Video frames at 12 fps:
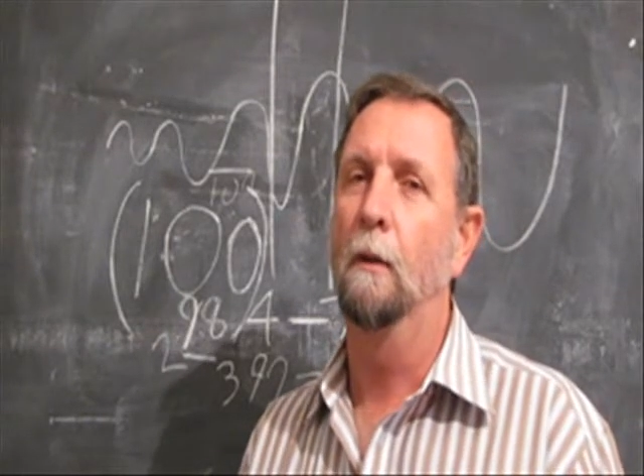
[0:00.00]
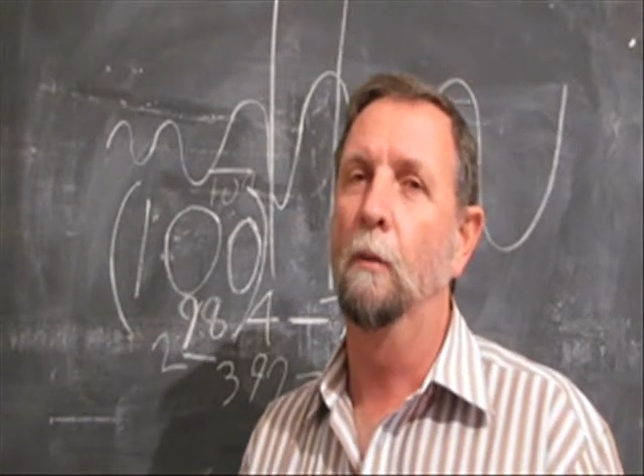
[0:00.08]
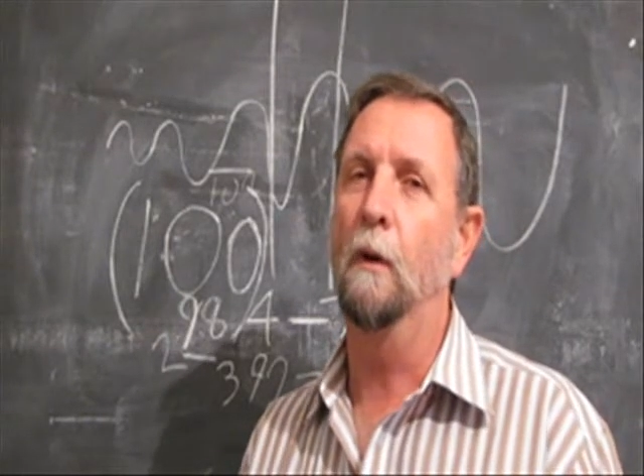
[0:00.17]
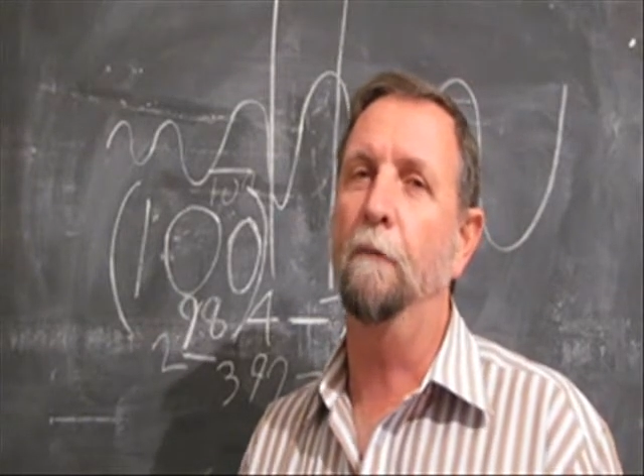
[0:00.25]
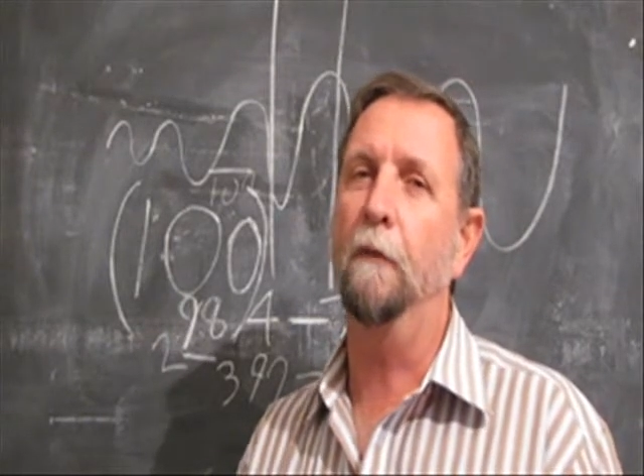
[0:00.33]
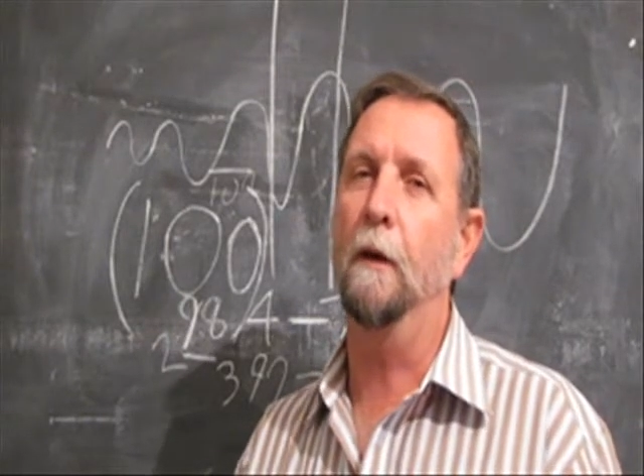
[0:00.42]

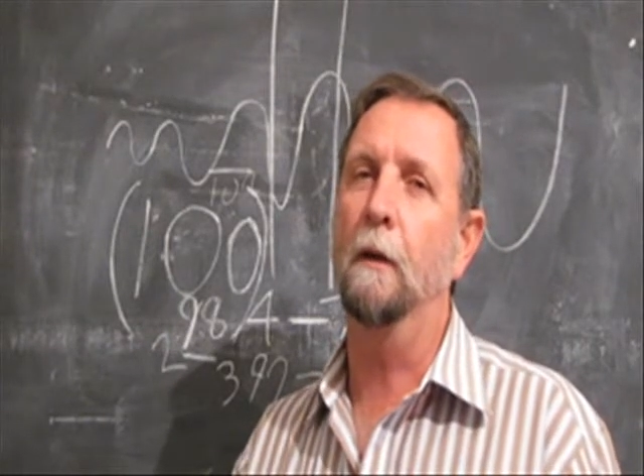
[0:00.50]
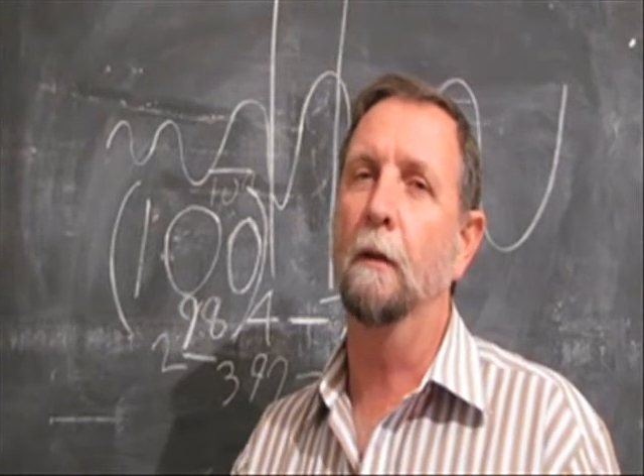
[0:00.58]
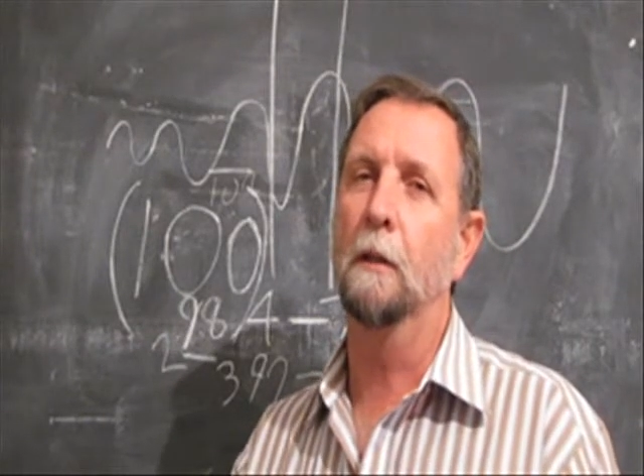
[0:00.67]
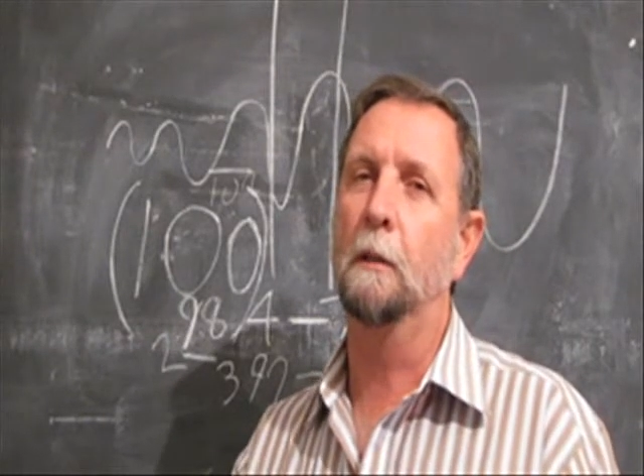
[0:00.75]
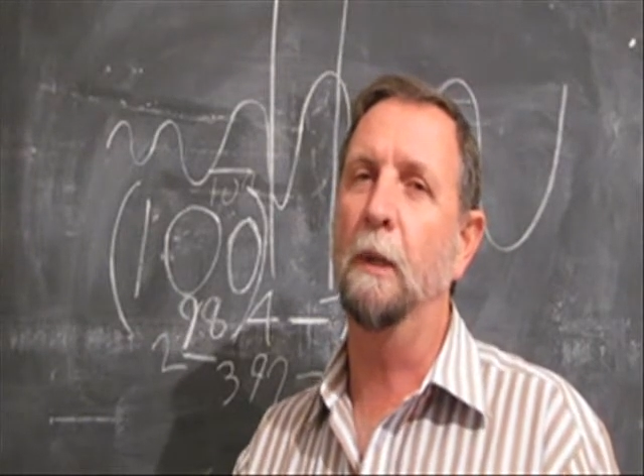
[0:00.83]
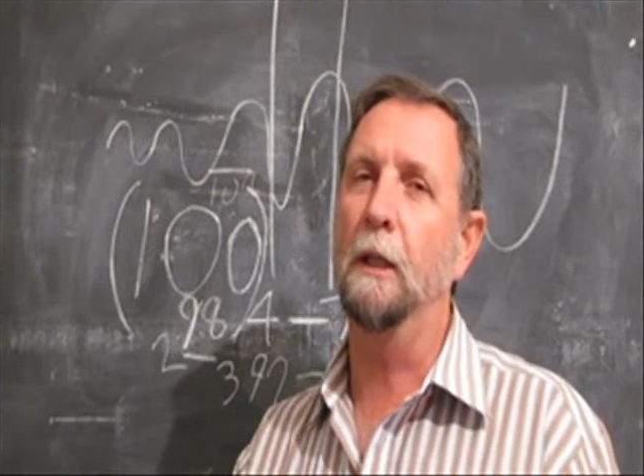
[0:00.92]
With
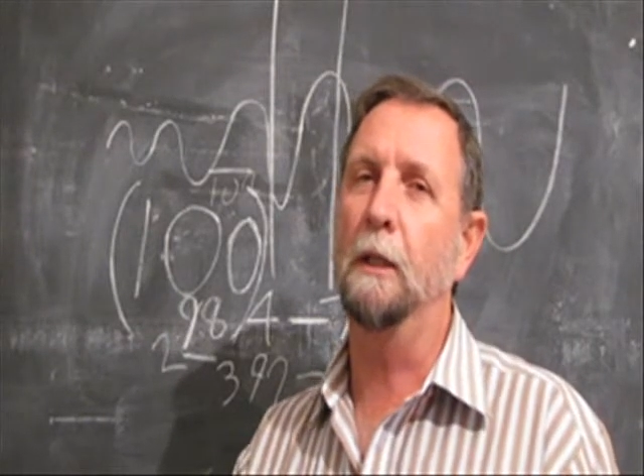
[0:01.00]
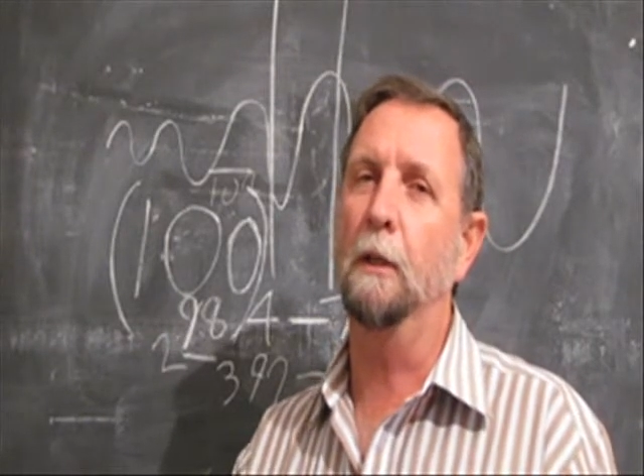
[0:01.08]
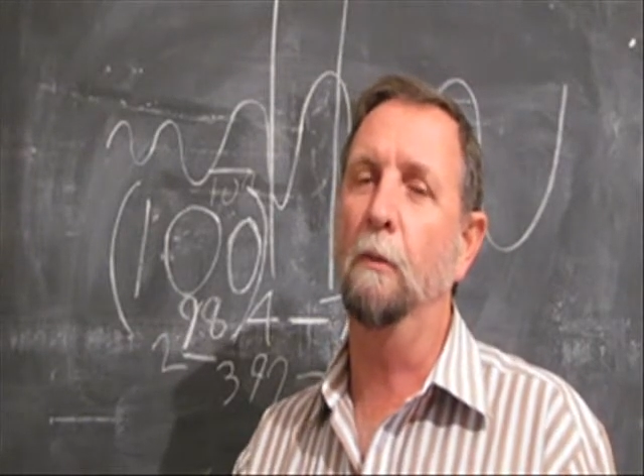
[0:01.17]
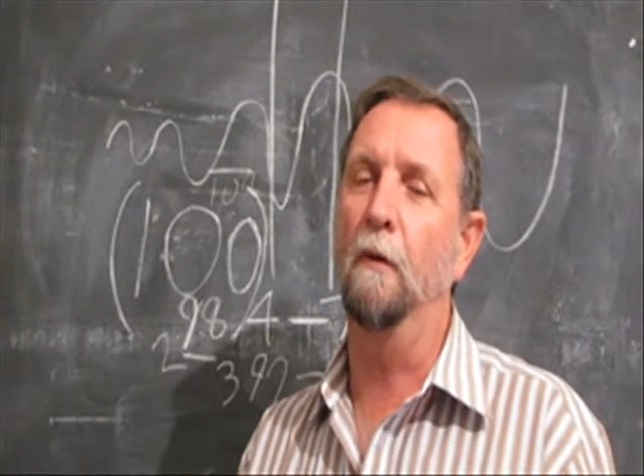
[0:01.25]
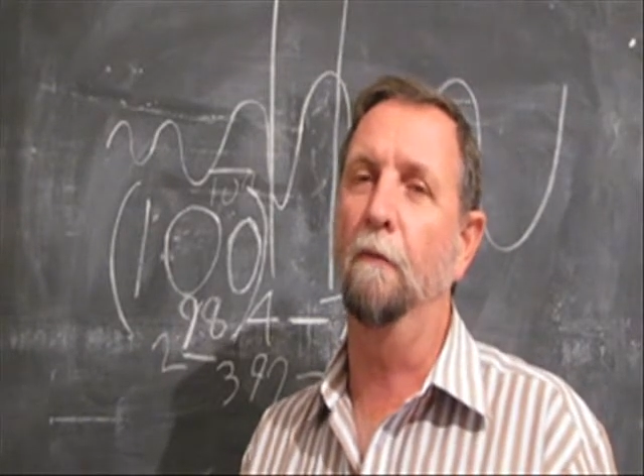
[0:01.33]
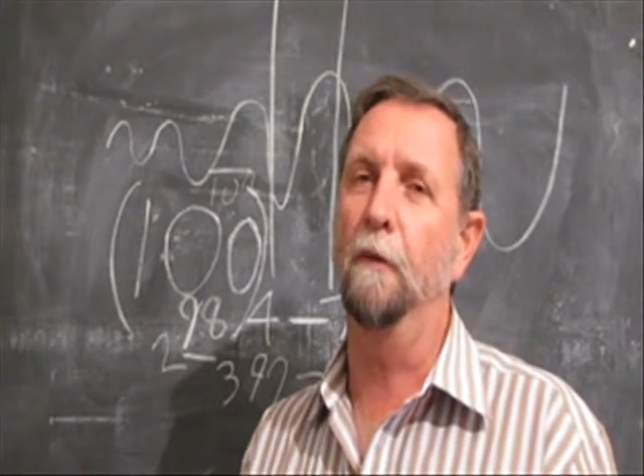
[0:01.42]
a
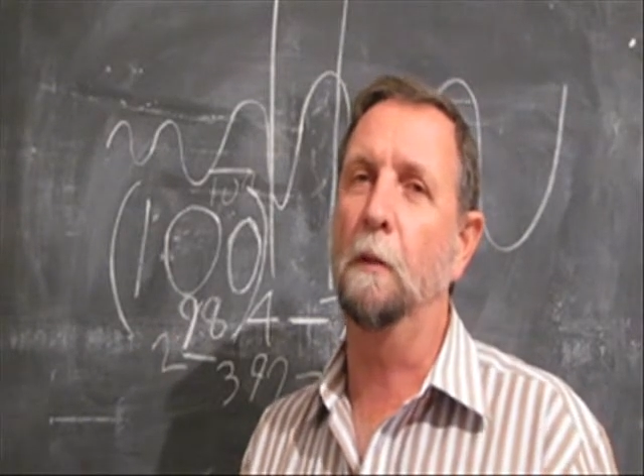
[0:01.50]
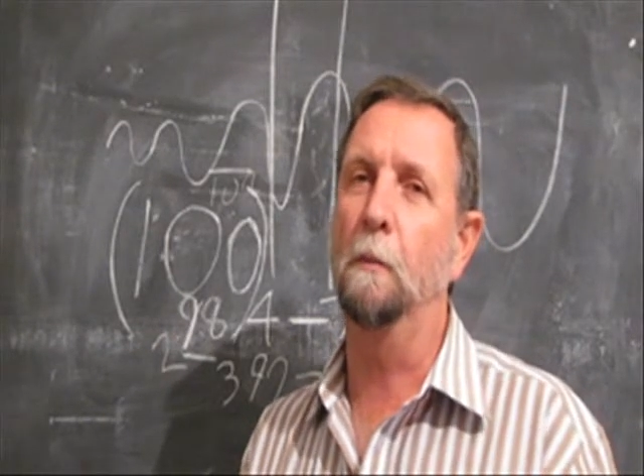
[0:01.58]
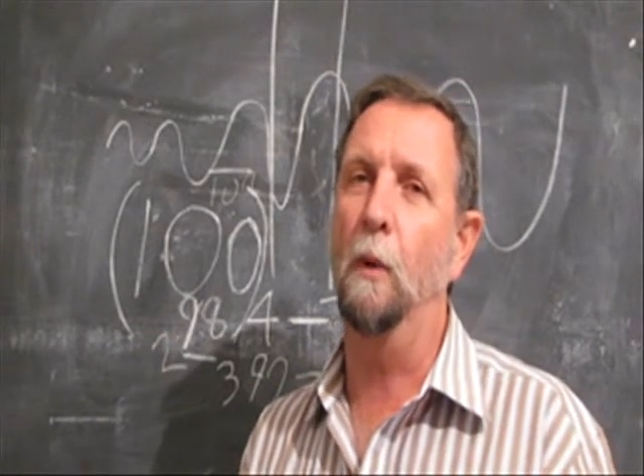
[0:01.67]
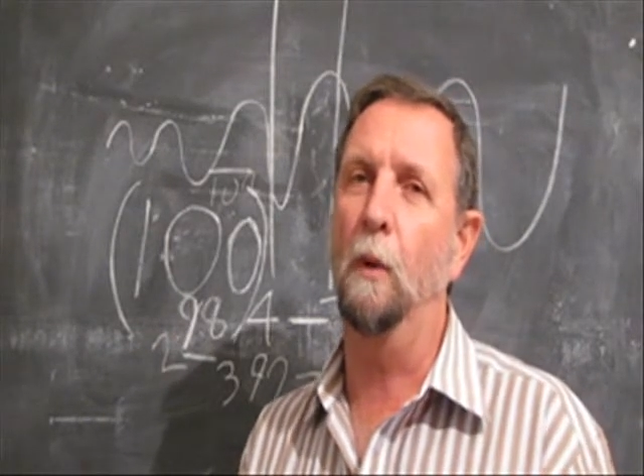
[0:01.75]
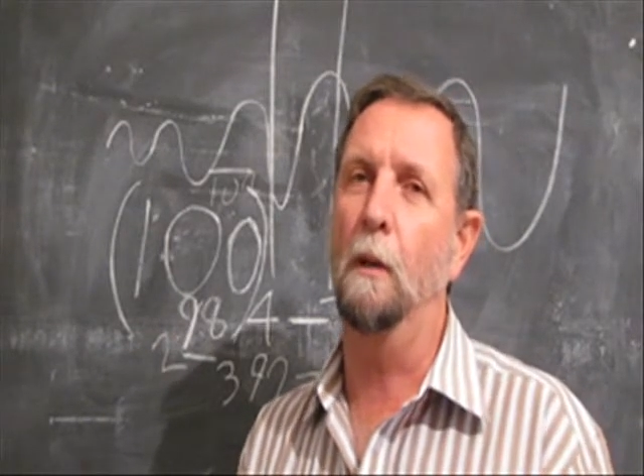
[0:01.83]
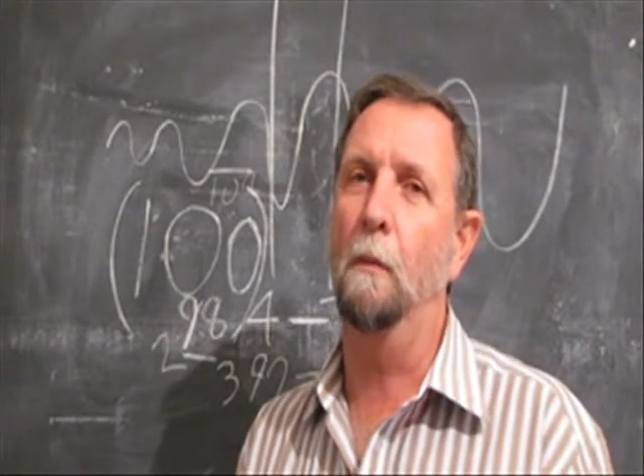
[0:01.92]
species with a
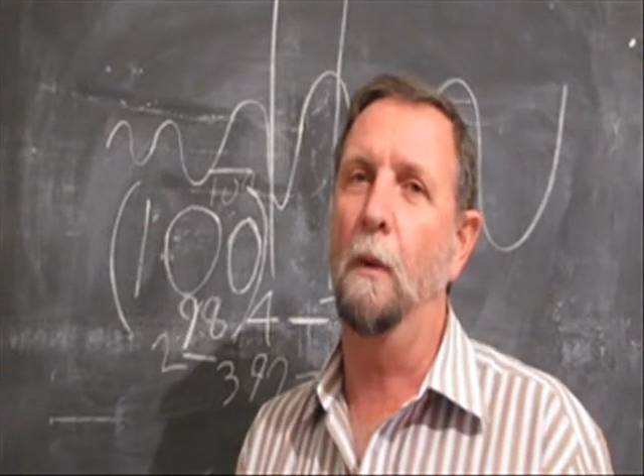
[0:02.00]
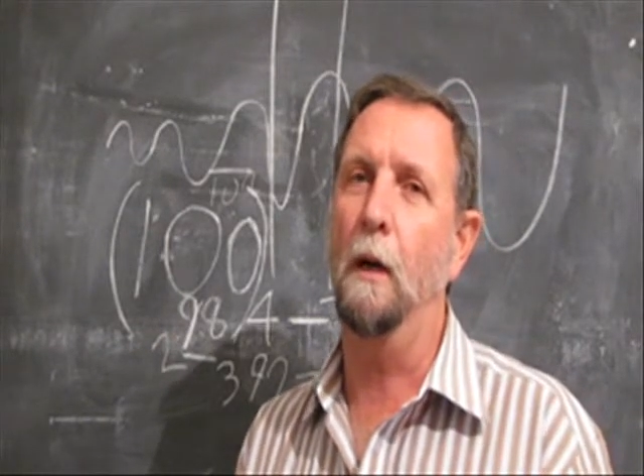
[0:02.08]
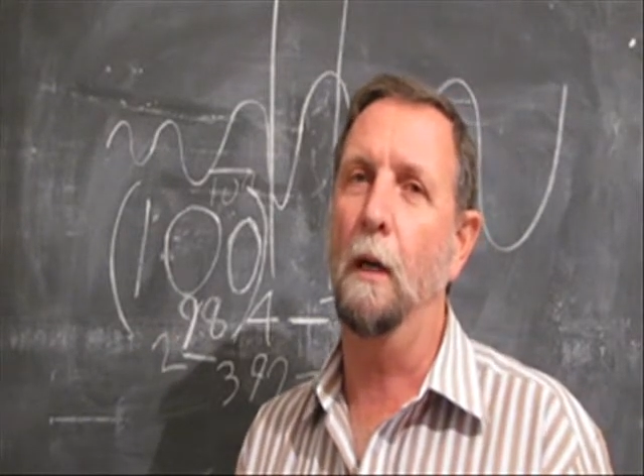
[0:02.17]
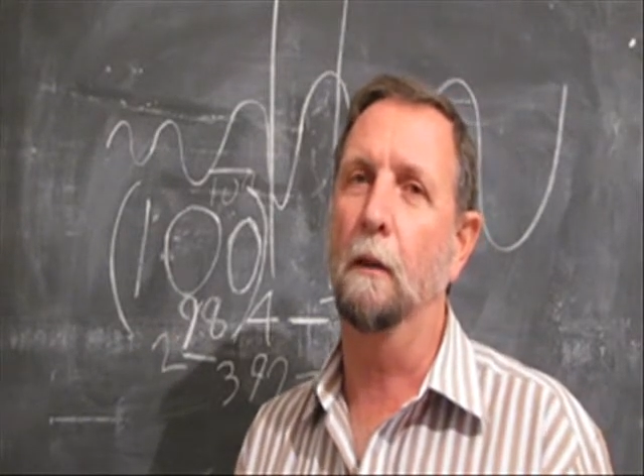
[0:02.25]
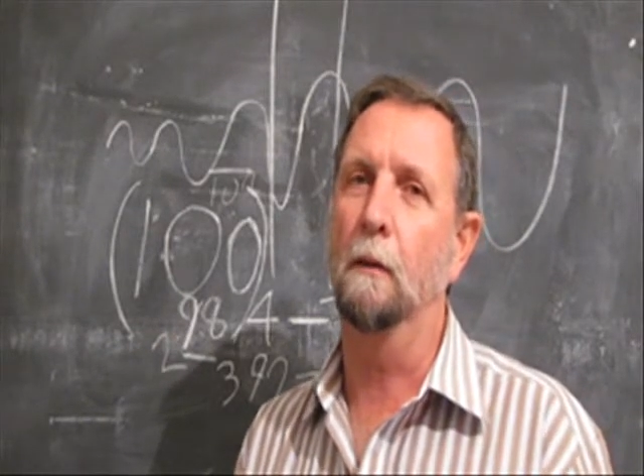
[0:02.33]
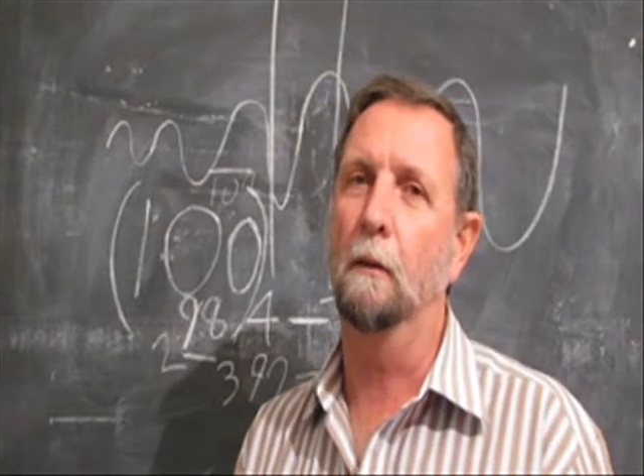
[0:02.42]
smaller
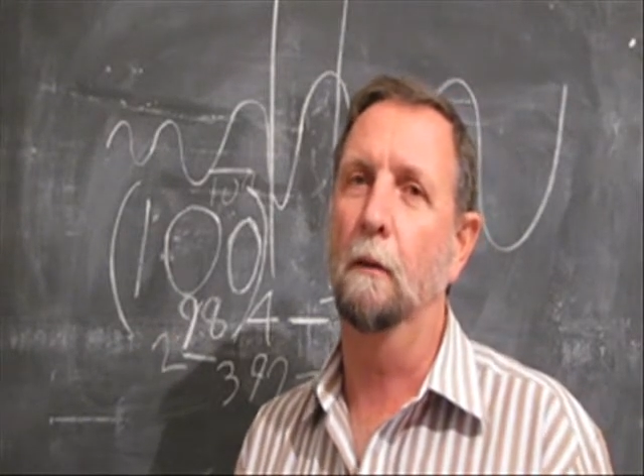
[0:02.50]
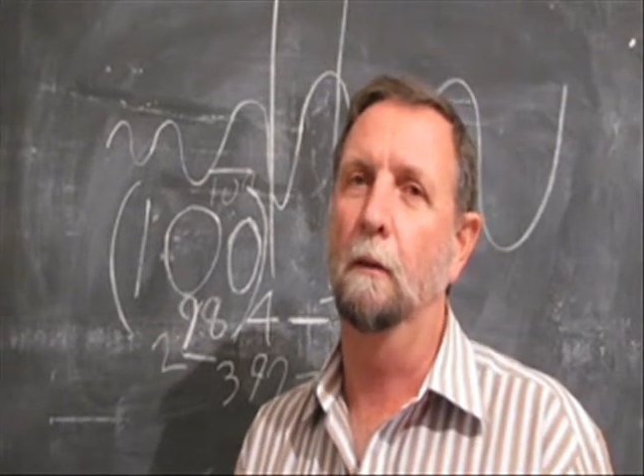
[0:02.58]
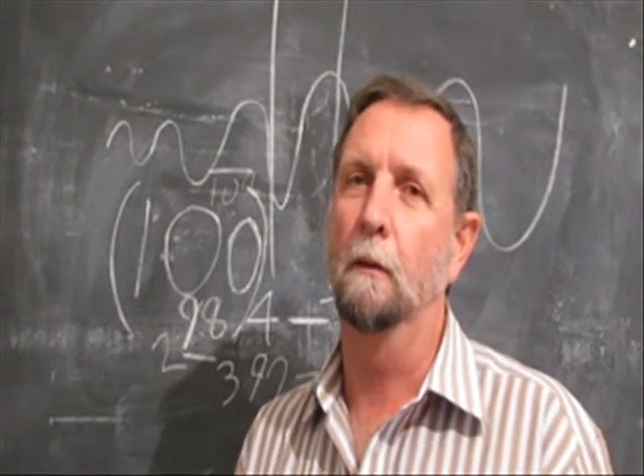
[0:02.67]
mind,